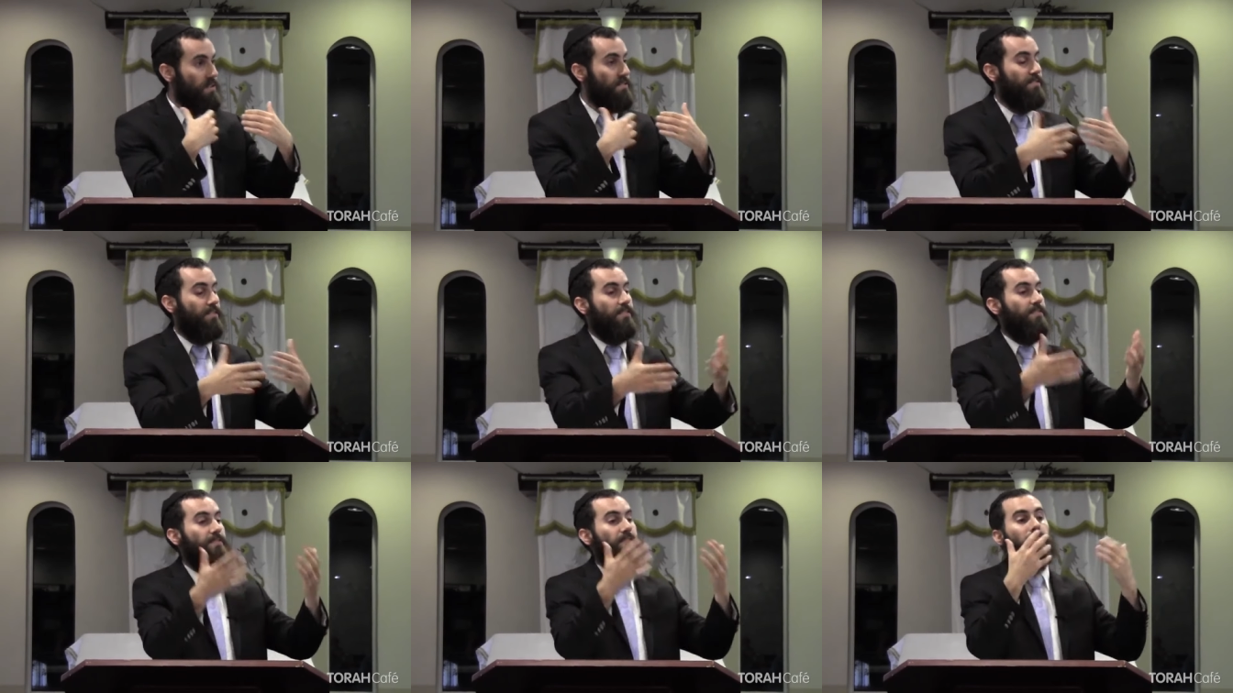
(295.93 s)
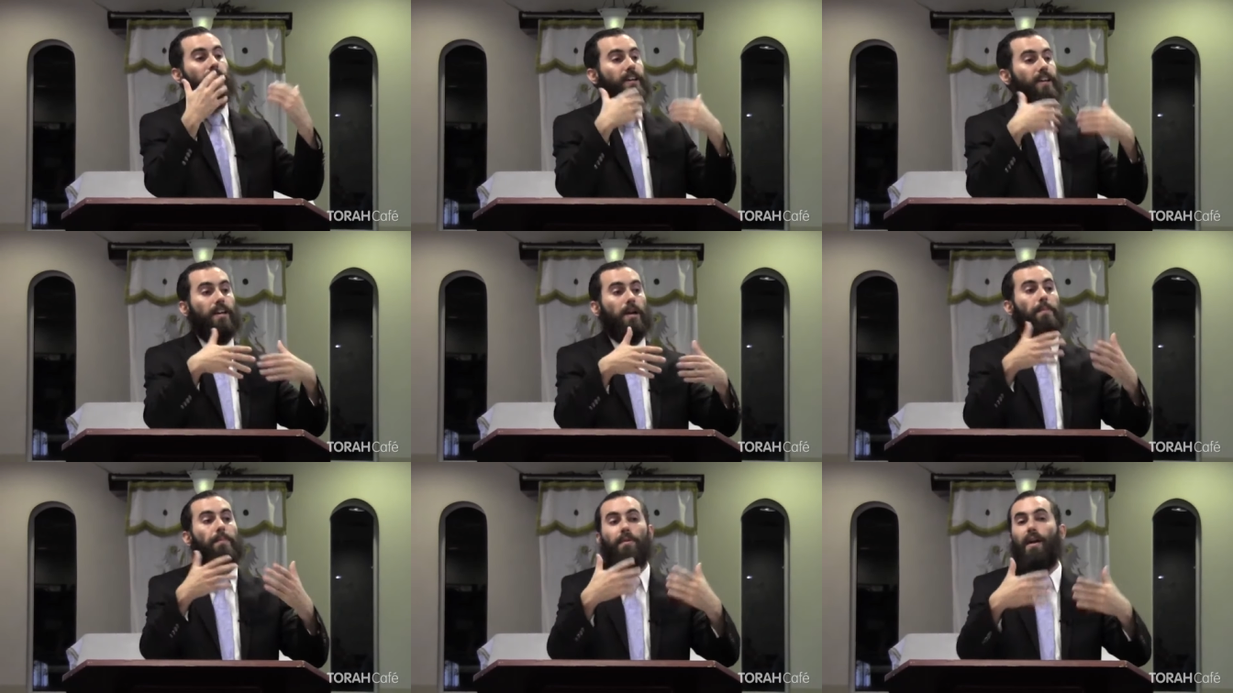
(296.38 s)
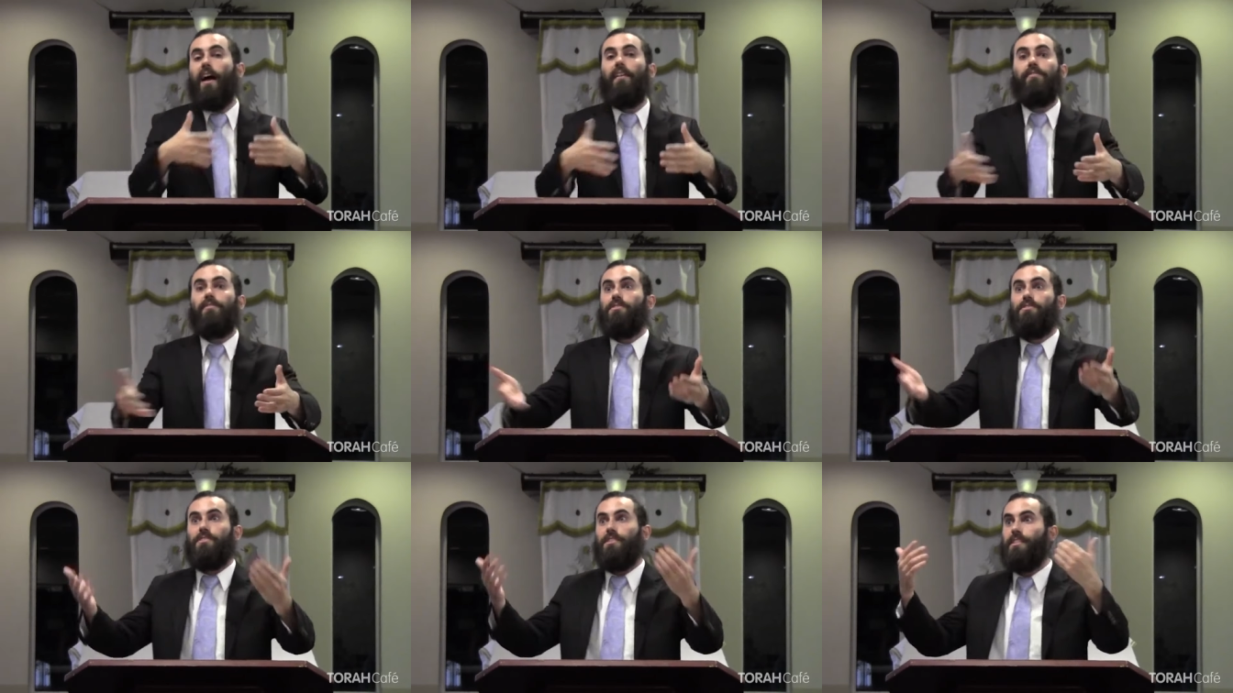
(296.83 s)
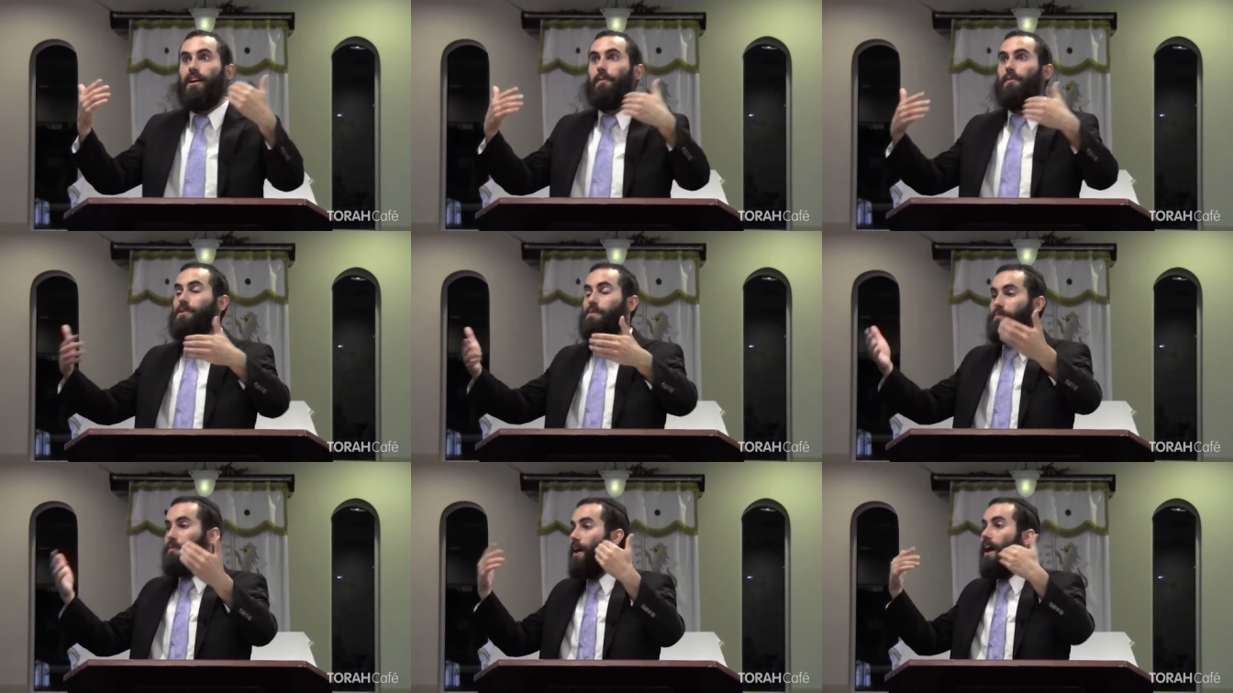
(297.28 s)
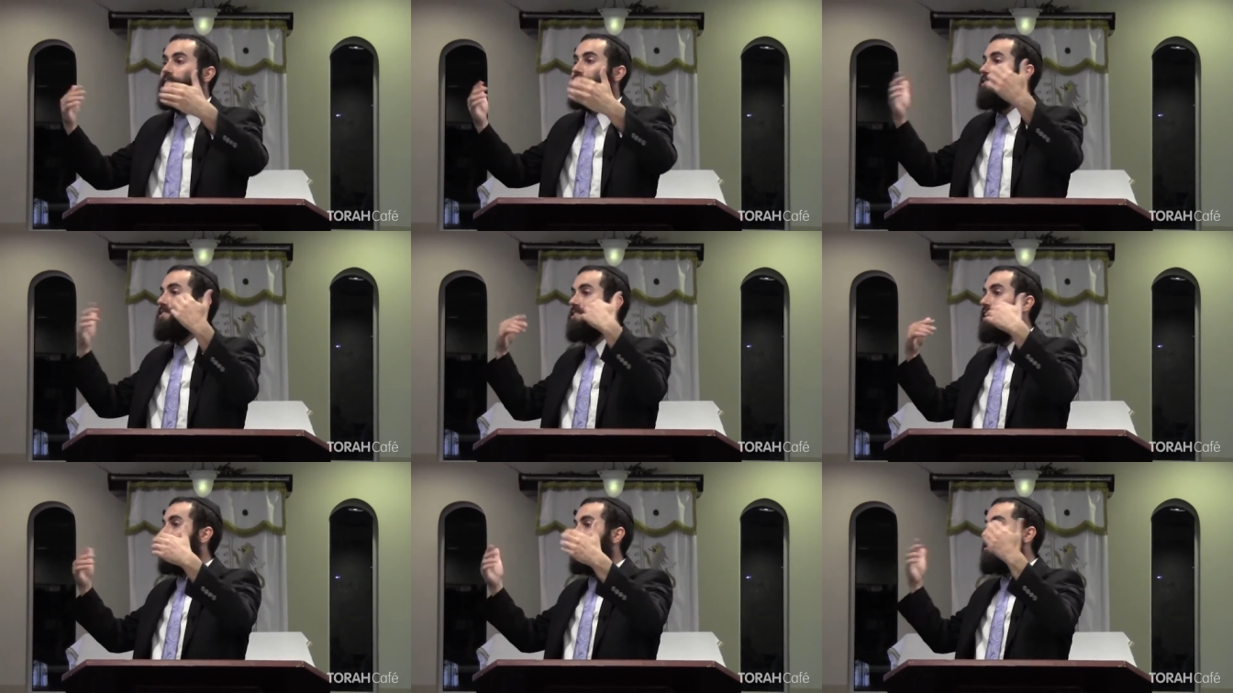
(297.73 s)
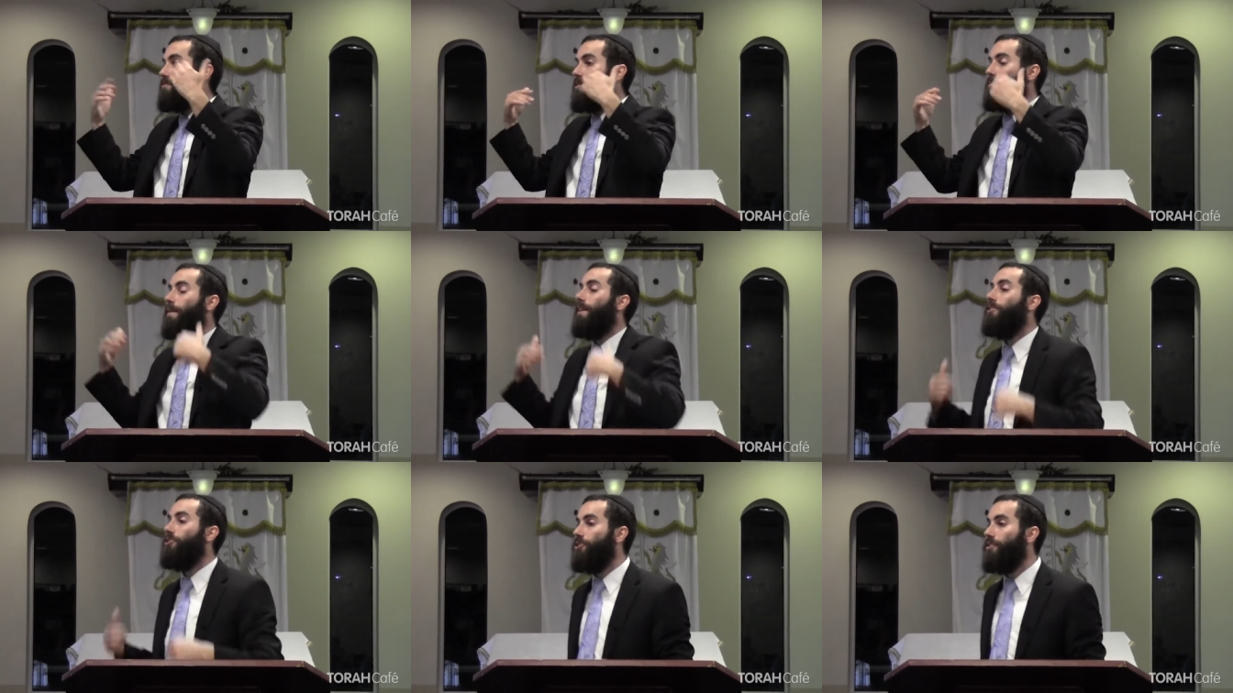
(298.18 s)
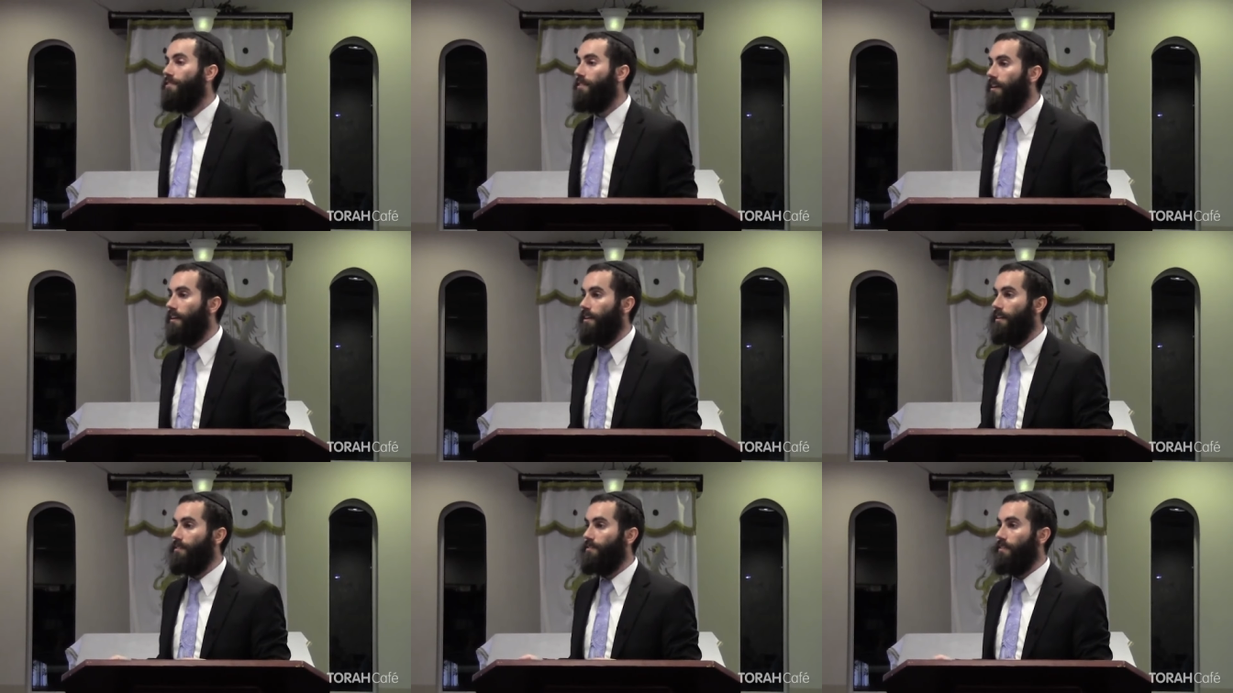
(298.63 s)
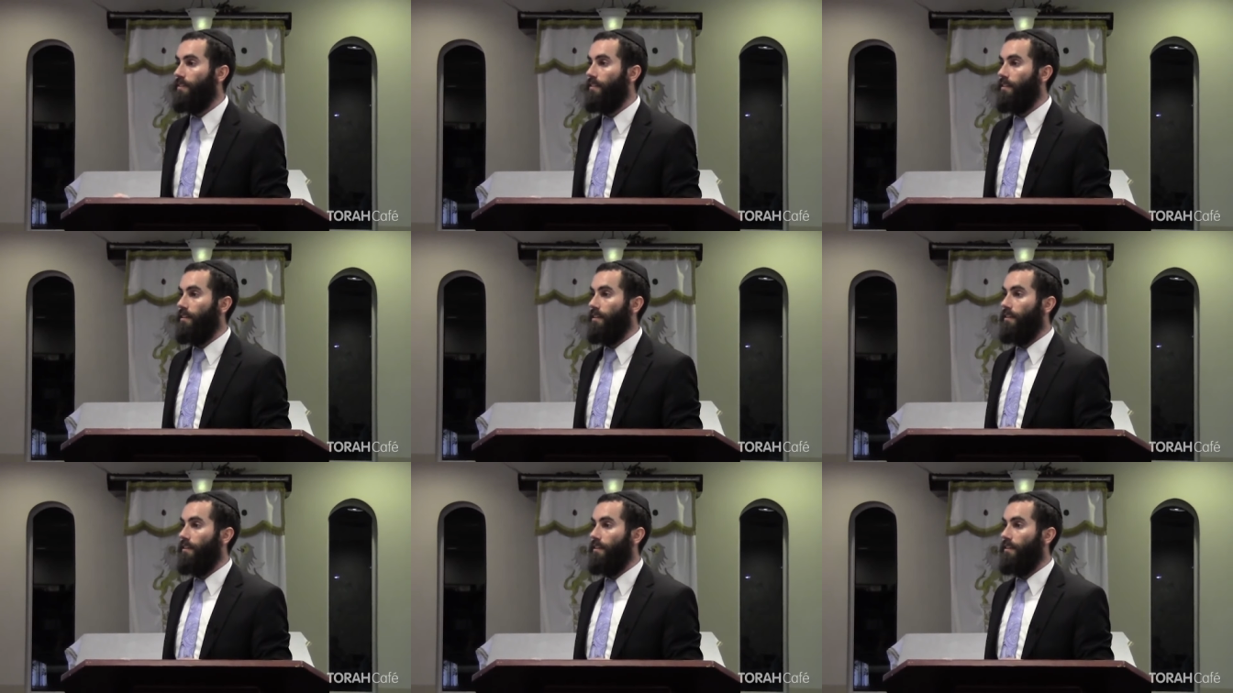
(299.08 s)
fulfilling a prophecy that was prophesied from ancient days.